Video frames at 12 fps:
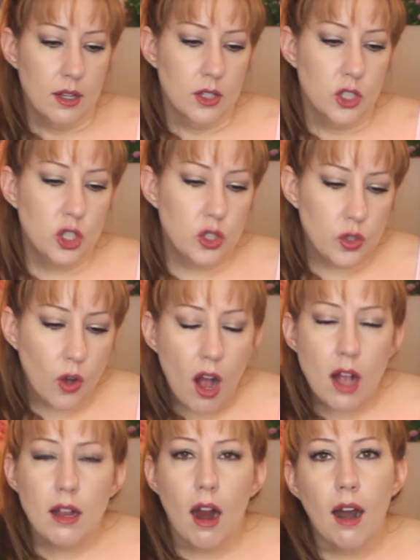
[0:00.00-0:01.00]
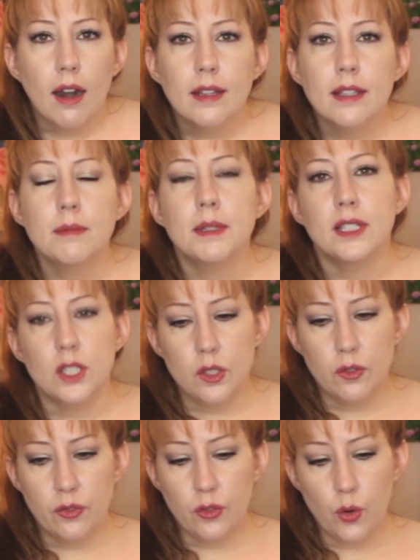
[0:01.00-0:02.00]
strong
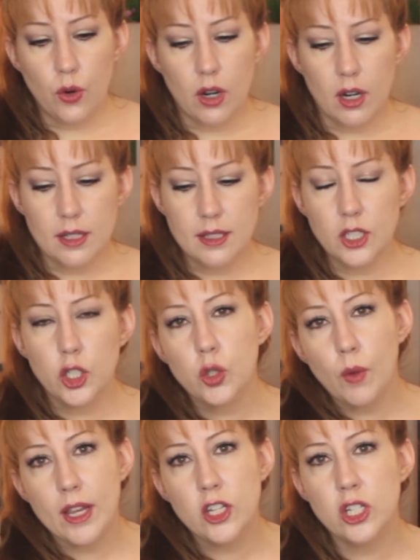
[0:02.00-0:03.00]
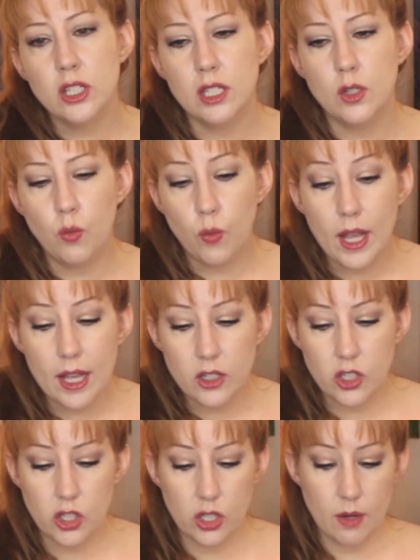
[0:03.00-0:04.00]
arguments for situations in
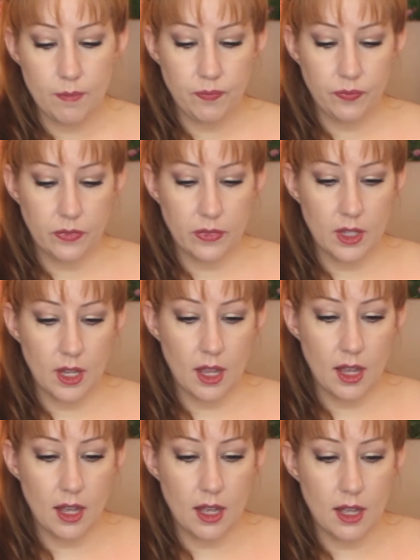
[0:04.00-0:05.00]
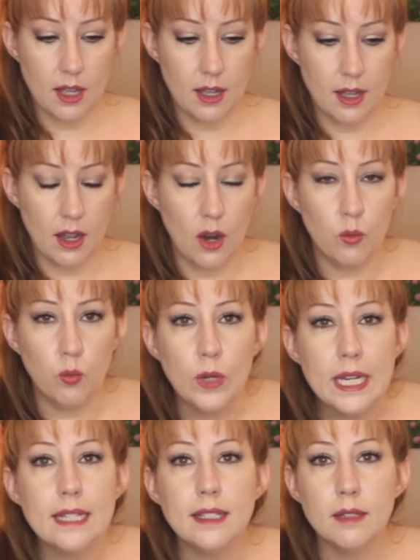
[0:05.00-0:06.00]
which a
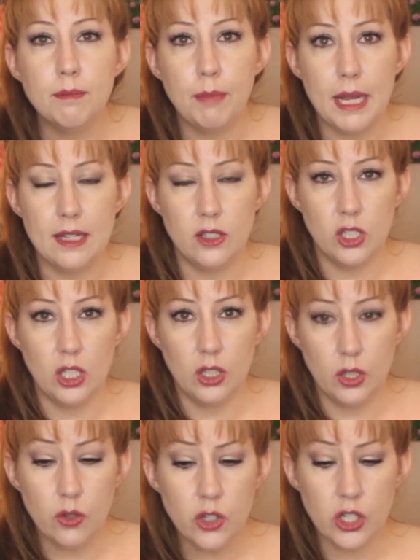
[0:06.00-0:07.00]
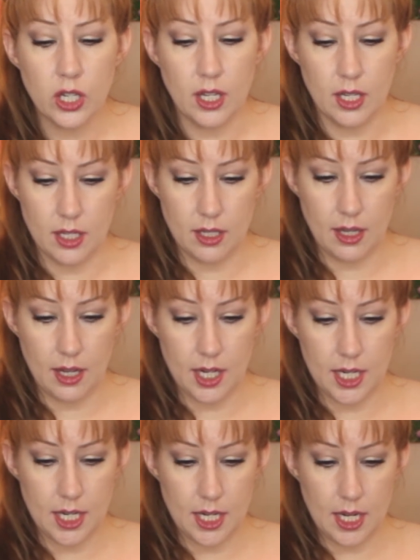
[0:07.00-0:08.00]
reason-based solution that
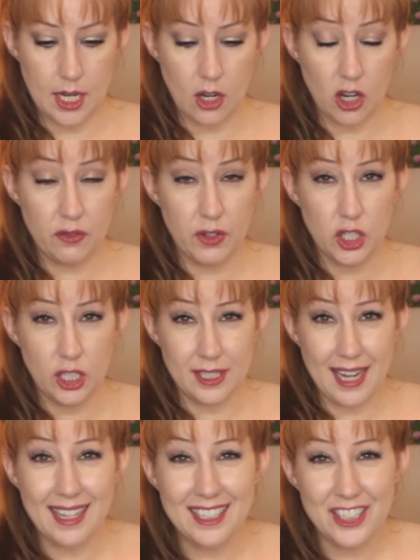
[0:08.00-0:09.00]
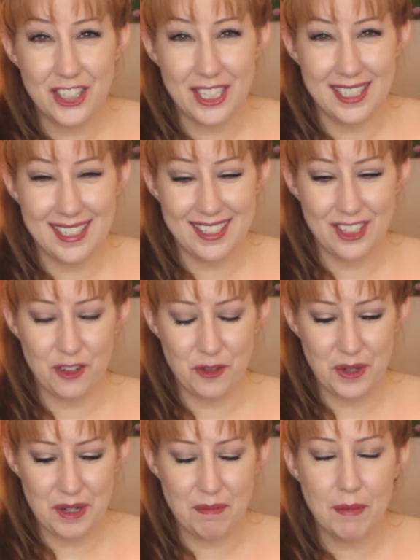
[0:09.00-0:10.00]
an artificial intelligence
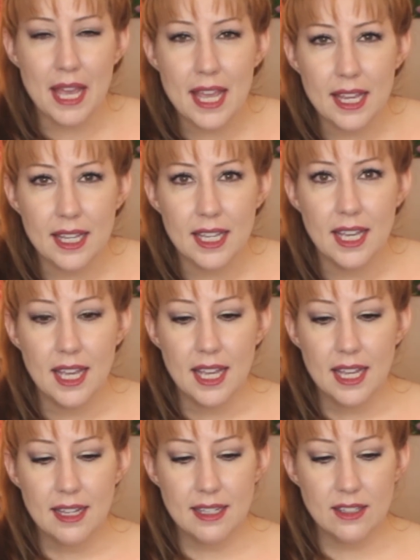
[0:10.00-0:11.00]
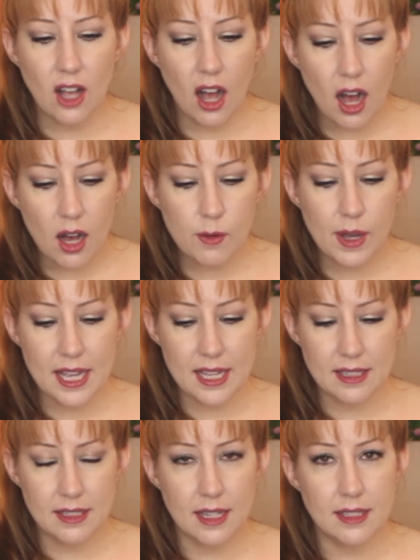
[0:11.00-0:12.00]
would make is
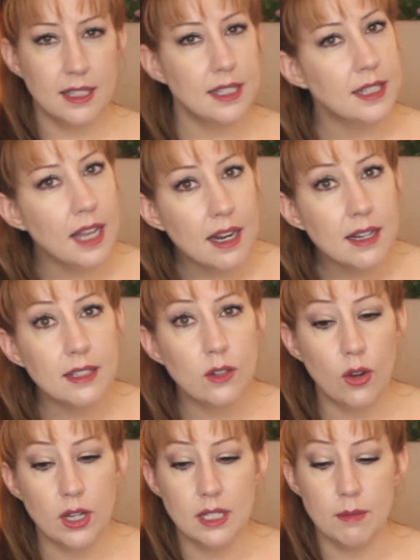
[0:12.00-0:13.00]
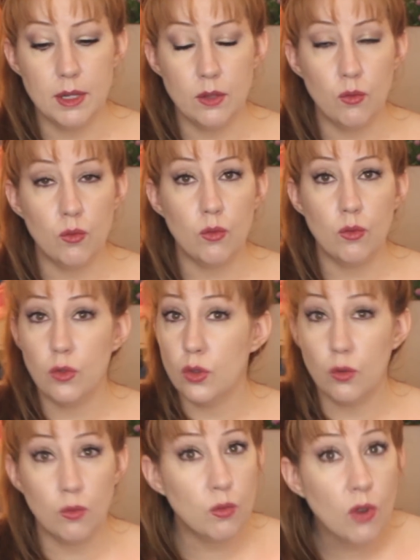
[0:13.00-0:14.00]
always necessarily going to be
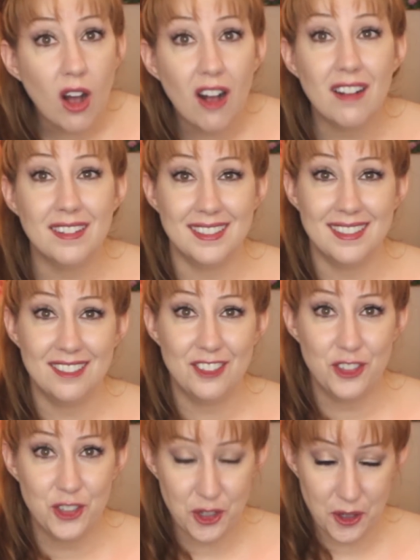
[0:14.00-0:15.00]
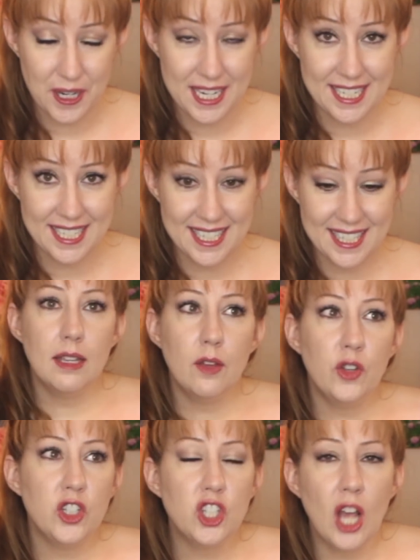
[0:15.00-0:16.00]
the wrong choice.
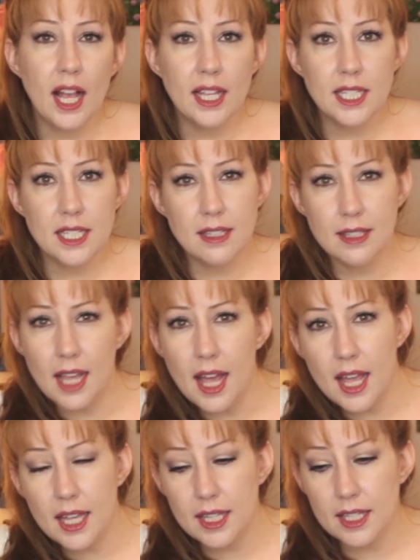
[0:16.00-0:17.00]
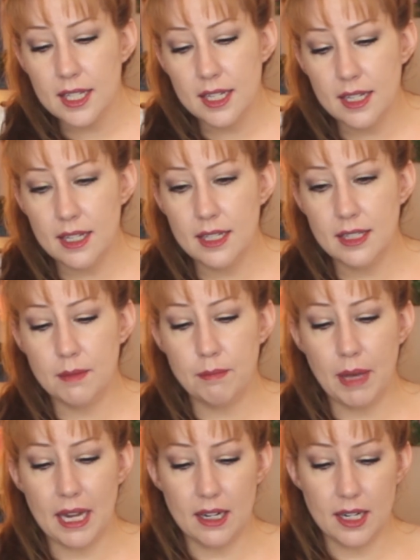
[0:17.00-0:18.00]
If a child is sick, is it
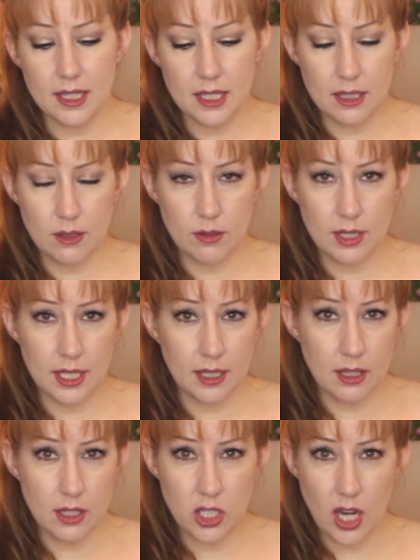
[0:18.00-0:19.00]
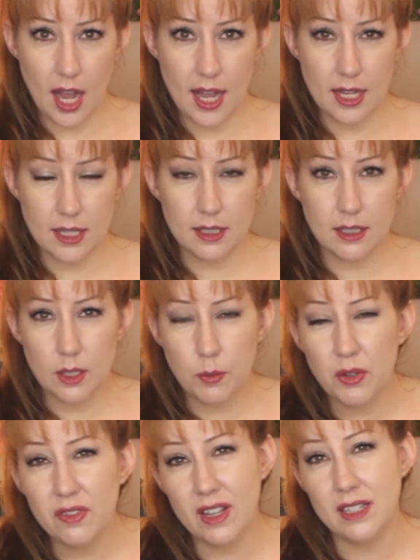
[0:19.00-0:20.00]
better to kill the child to
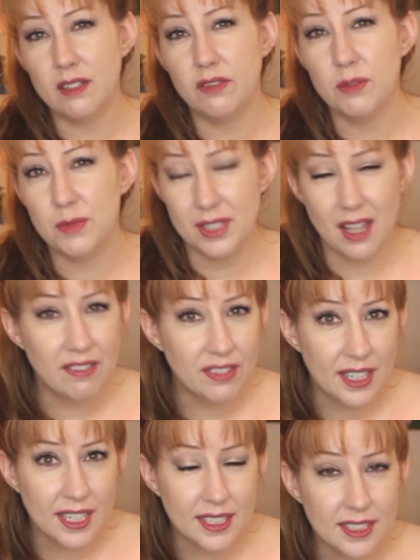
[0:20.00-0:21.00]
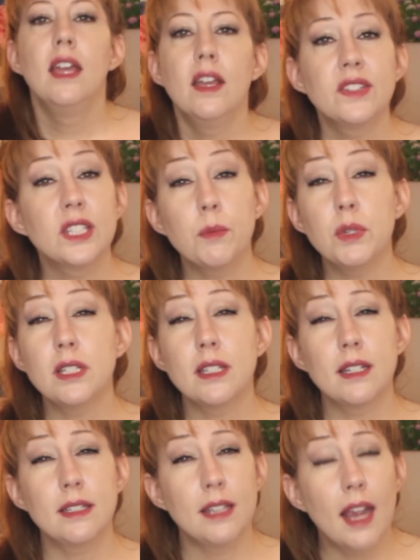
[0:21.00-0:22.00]
prevent it from suffering? If someone is
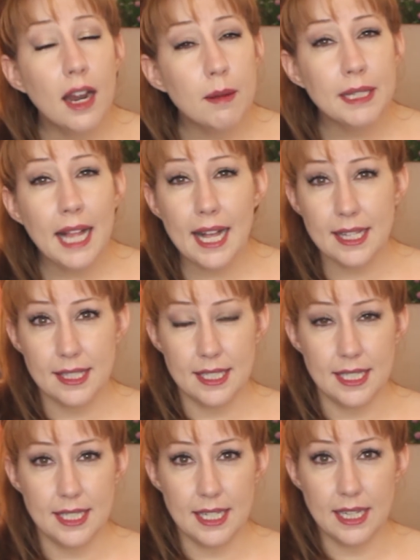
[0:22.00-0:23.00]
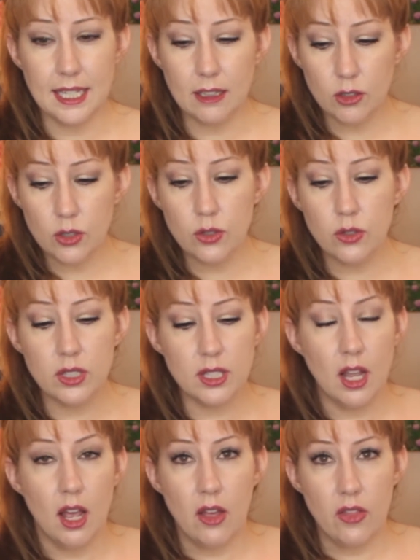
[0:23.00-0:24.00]
in a terrible accident and they
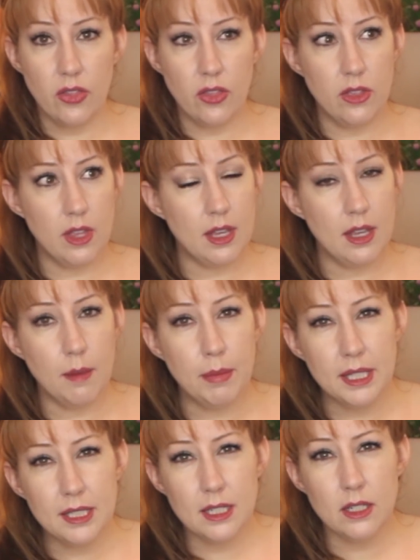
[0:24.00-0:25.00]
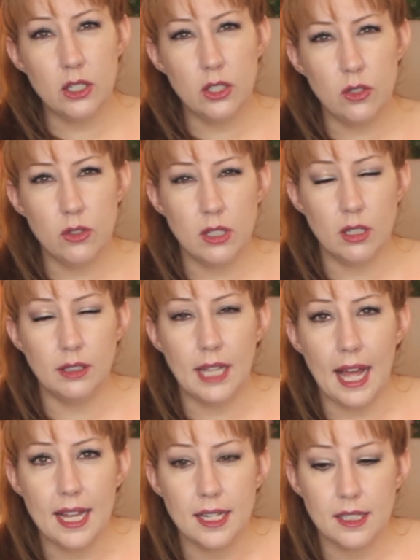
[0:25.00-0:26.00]
lose the ability to use their
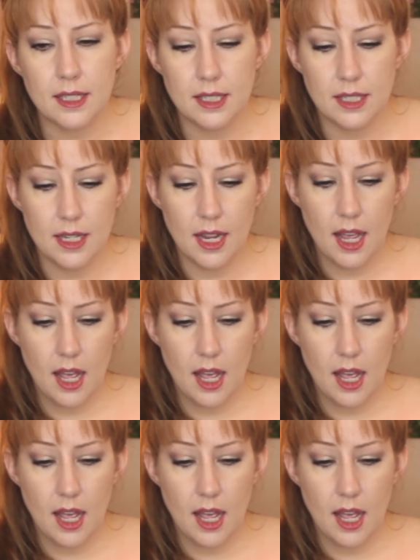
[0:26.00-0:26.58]
legs.